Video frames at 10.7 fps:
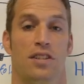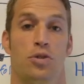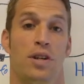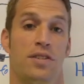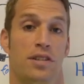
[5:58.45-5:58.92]

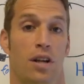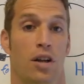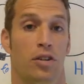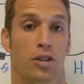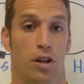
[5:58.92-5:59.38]
addressing
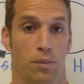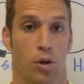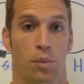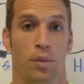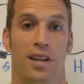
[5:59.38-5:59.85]
other
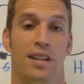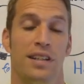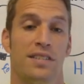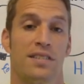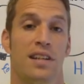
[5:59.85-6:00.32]

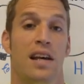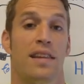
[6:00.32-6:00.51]
comorbidities